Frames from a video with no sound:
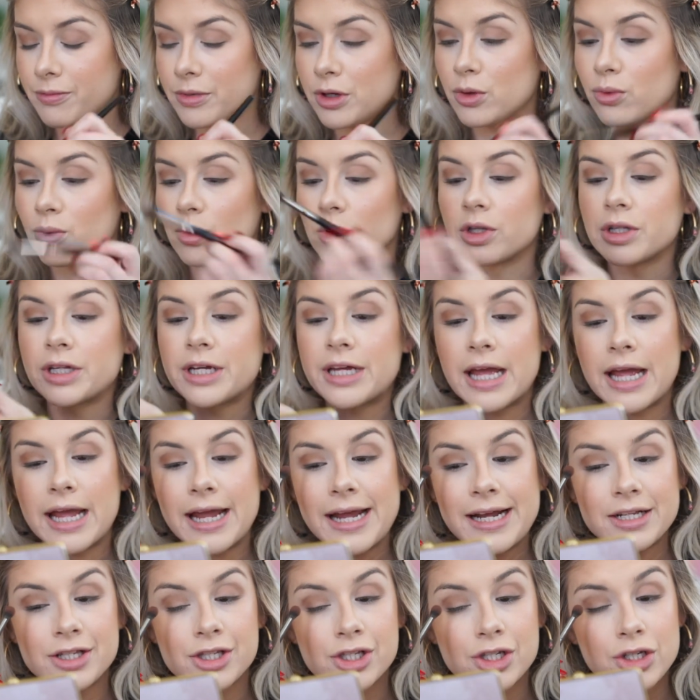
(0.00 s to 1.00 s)
me really
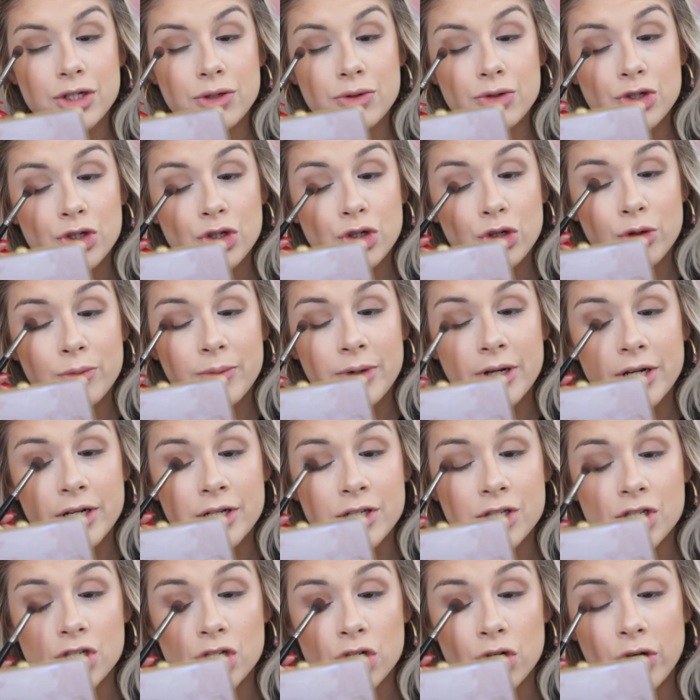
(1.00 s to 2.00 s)
hates YouTube and
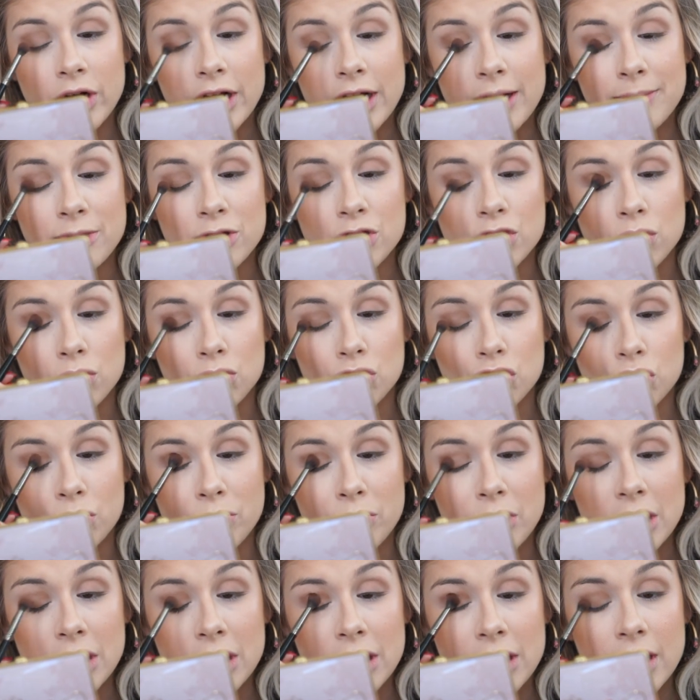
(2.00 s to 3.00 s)
Instagram and social
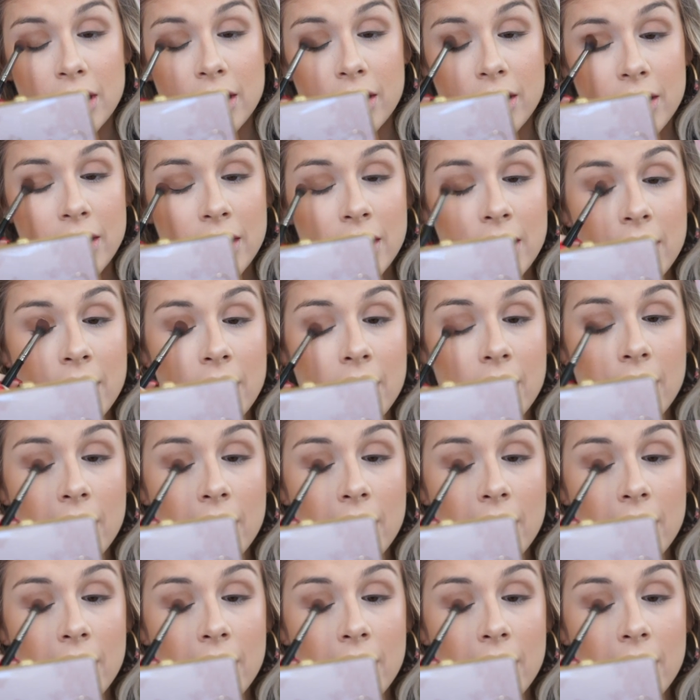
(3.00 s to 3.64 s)
media,